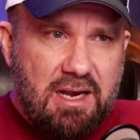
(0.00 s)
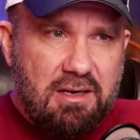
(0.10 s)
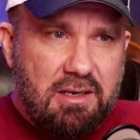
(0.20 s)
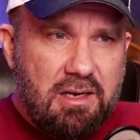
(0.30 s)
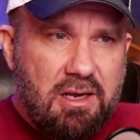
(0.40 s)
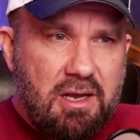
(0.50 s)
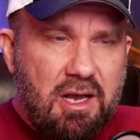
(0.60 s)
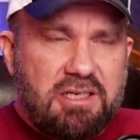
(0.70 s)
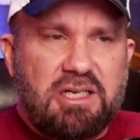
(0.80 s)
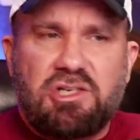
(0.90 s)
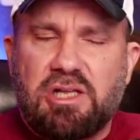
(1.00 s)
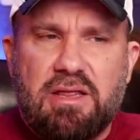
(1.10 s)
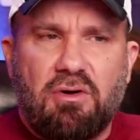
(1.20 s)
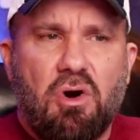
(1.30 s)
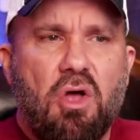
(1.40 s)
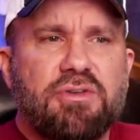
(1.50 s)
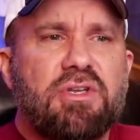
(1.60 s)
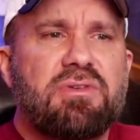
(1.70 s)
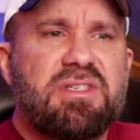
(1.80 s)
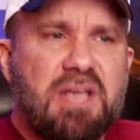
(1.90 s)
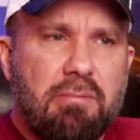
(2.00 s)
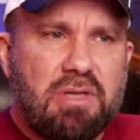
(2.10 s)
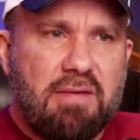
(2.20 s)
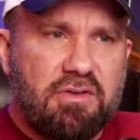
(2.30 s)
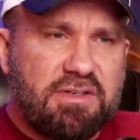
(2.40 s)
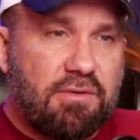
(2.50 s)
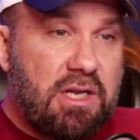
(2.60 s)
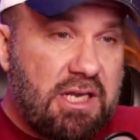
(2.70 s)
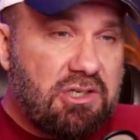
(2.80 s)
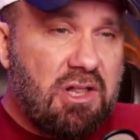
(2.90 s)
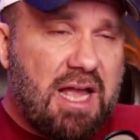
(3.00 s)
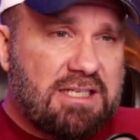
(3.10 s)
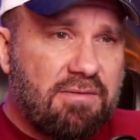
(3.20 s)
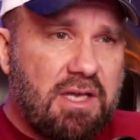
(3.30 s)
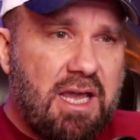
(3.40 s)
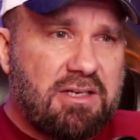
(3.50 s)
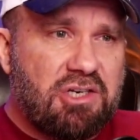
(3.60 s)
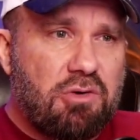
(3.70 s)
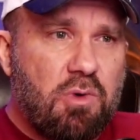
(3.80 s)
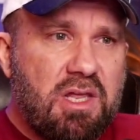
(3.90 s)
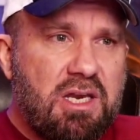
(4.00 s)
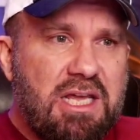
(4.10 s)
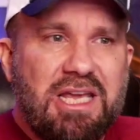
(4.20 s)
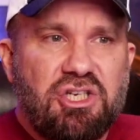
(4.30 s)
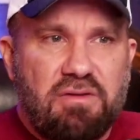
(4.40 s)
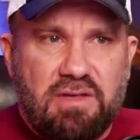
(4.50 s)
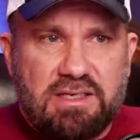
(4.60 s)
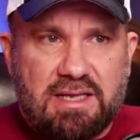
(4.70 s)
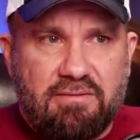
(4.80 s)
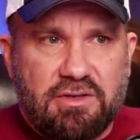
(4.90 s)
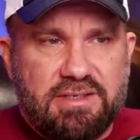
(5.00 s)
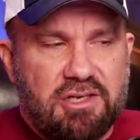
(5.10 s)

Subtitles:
in. Additionally, there are also sub-levels for each classification within each of these levels,